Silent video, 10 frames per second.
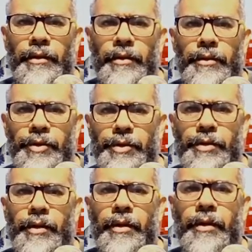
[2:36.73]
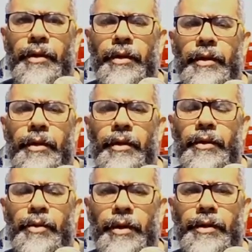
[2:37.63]
just
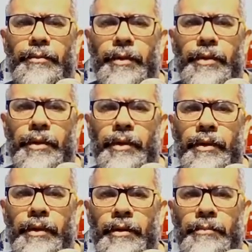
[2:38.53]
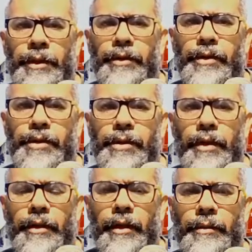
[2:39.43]
united with the mirrors
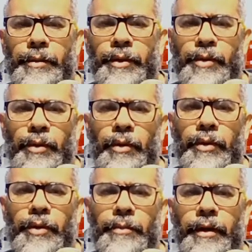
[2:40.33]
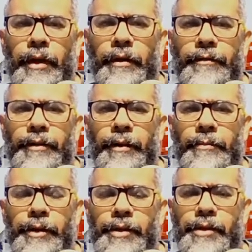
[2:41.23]
at the endpoints, or you may have the
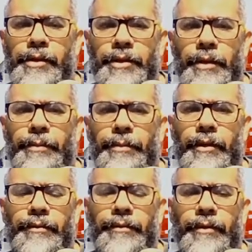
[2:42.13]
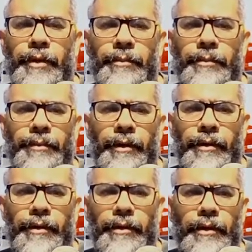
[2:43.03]
mirrors are separated from the
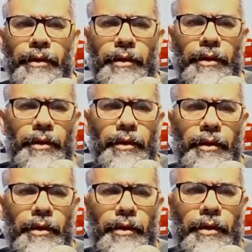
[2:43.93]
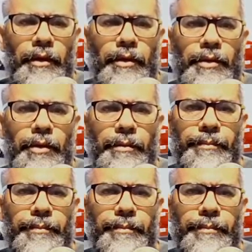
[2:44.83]
amplifier. So